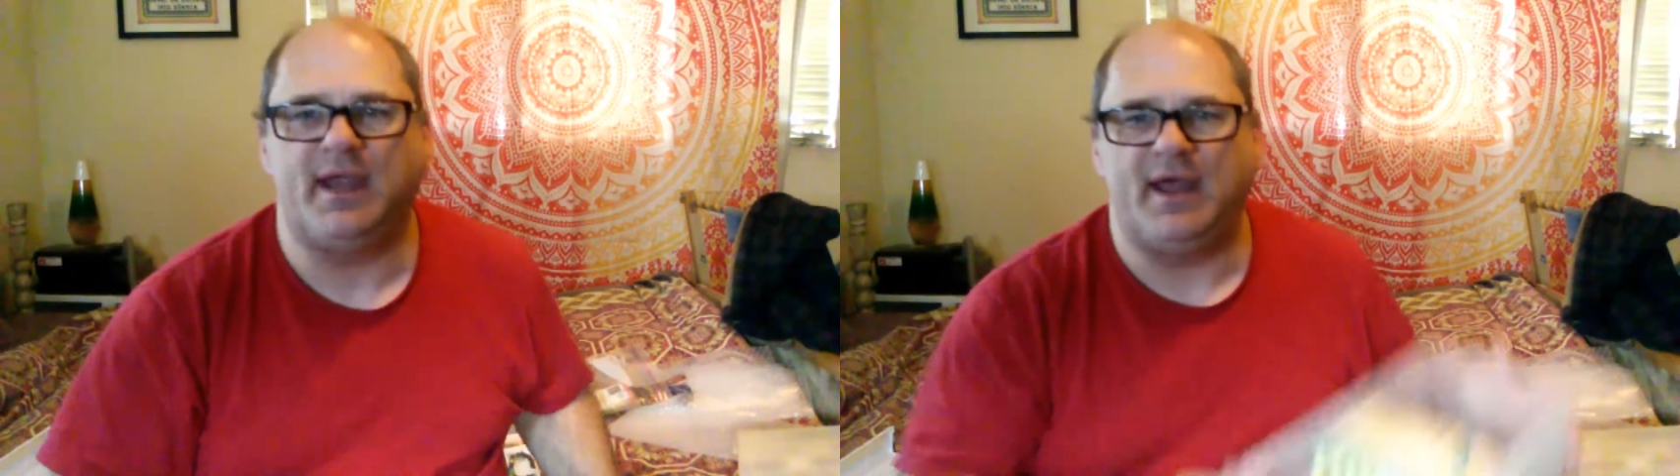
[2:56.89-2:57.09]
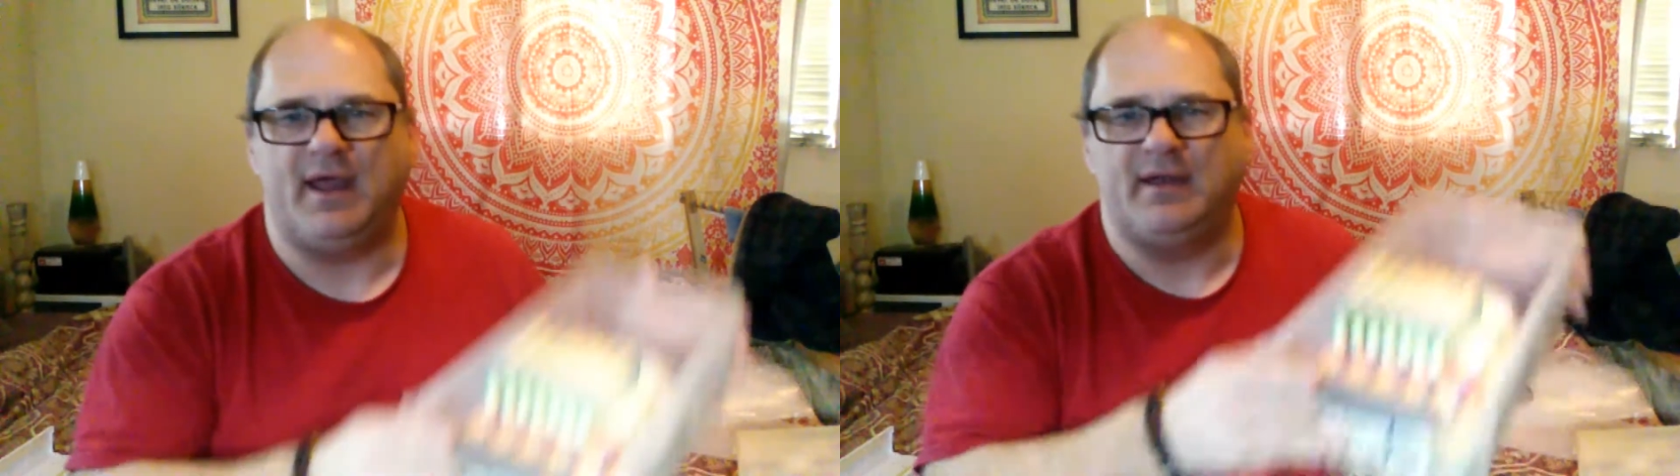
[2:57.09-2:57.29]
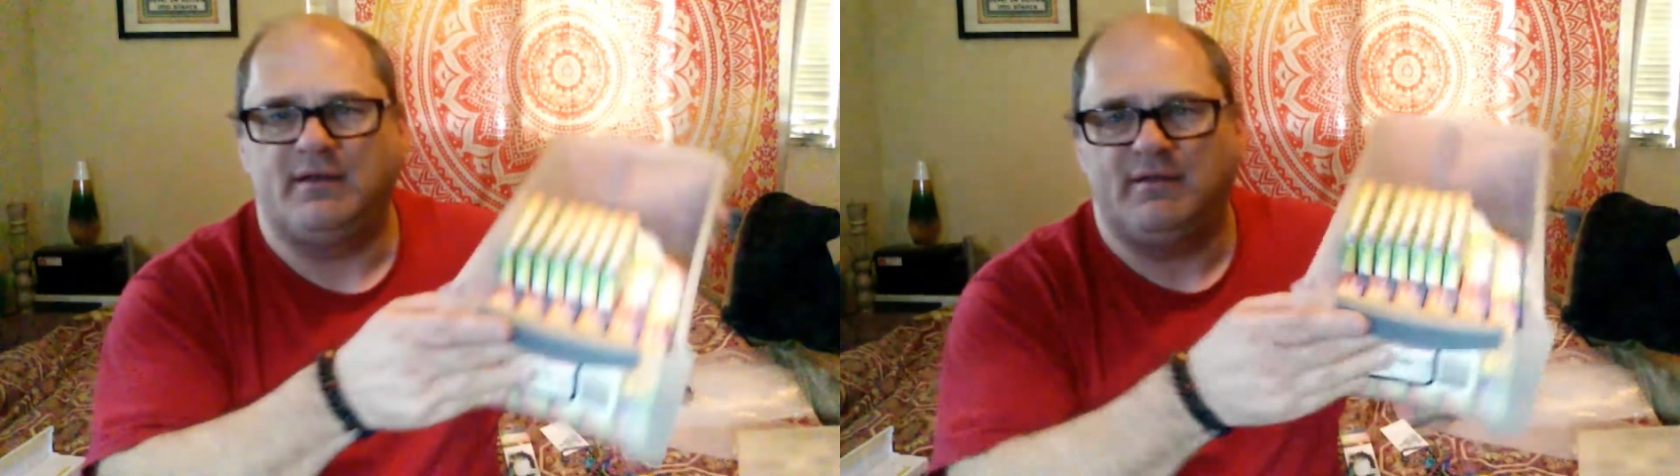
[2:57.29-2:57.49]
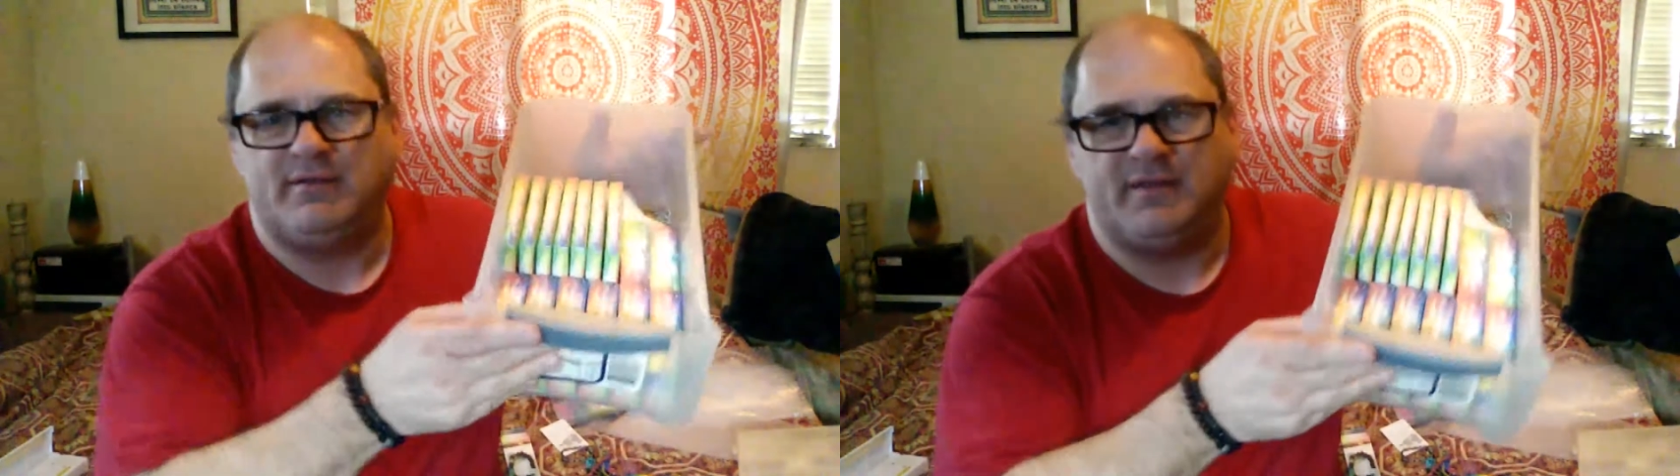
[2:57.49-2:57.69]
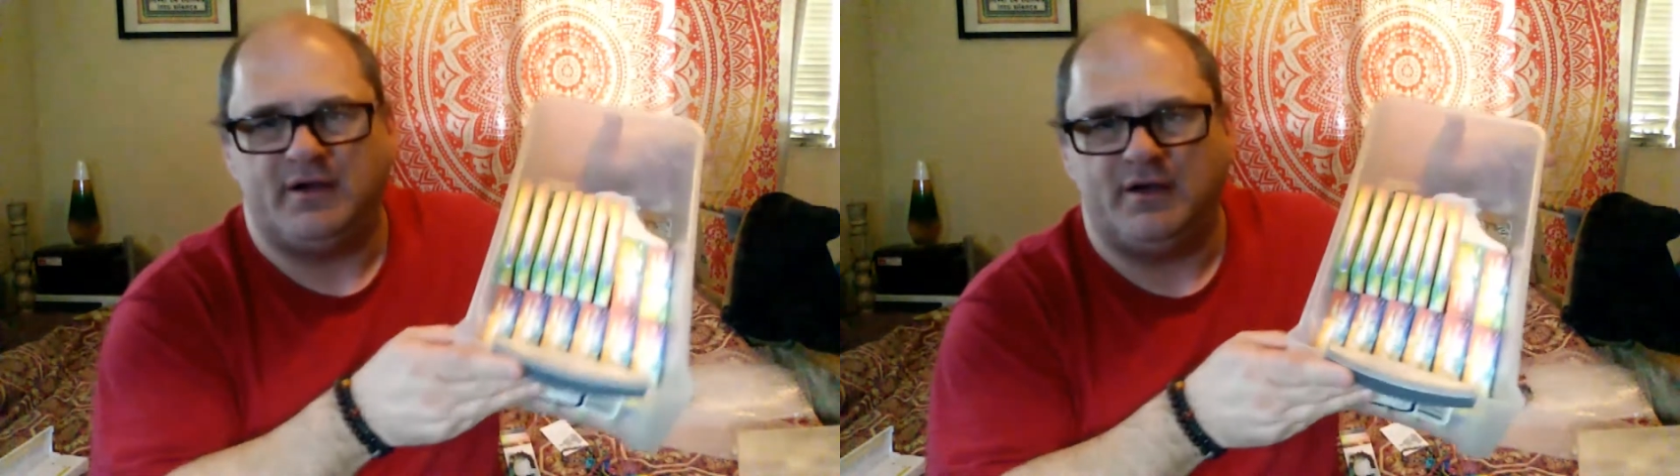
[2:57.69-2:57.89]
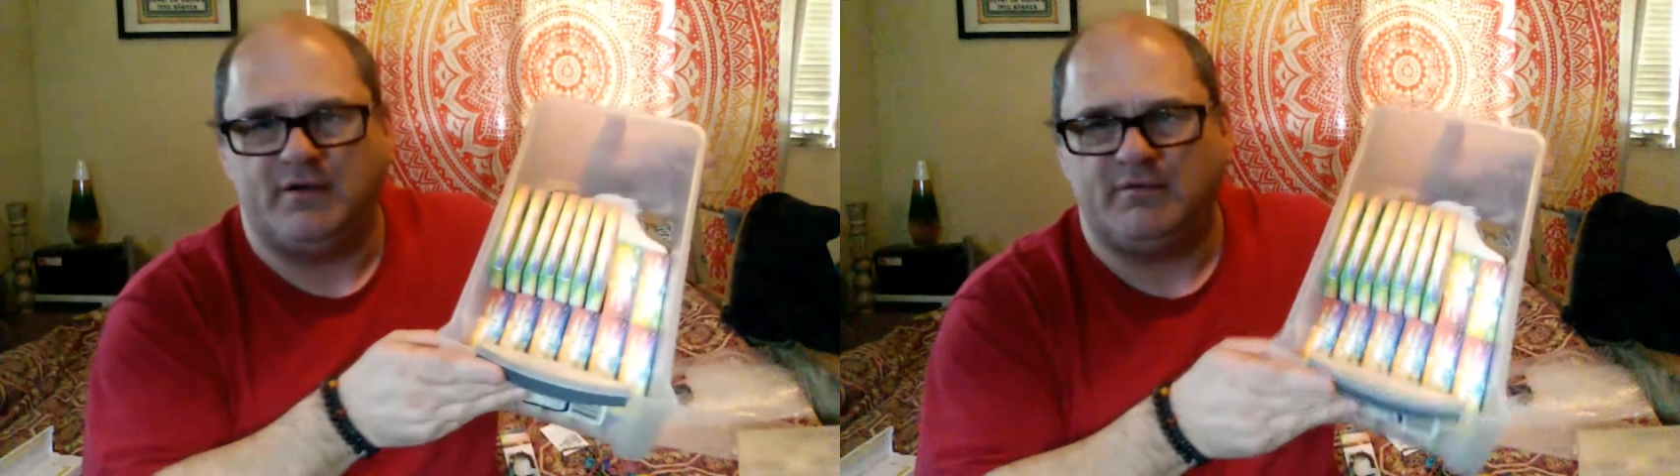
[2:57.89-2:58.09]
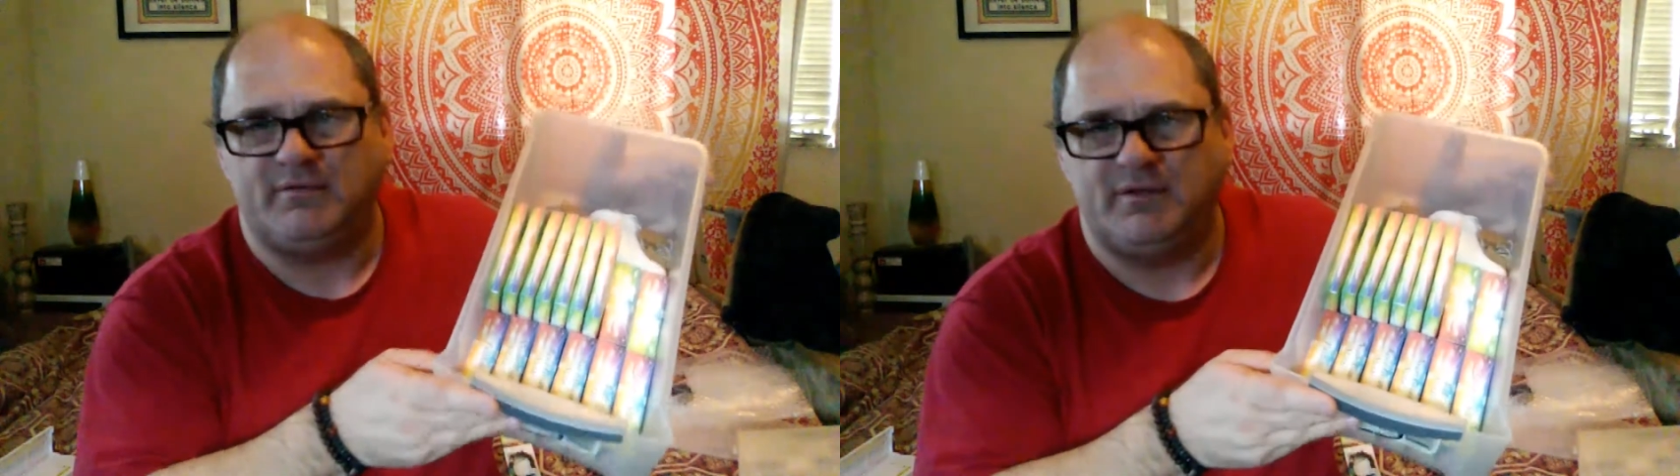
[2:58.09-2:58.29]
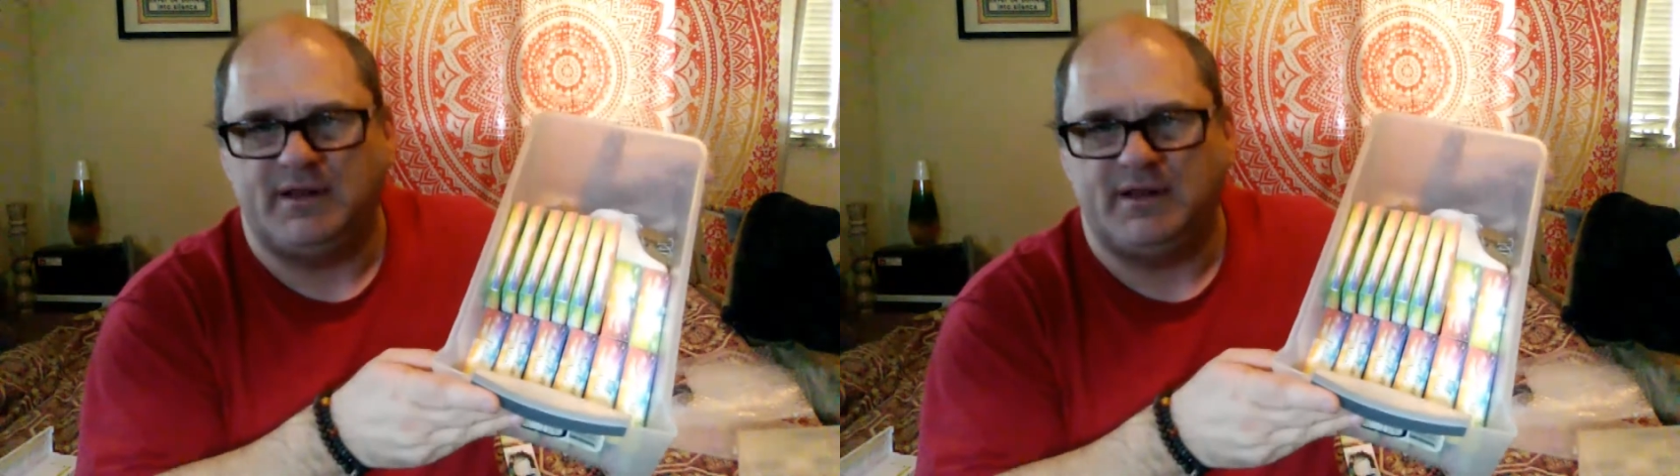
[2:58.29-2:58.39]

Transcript: and they're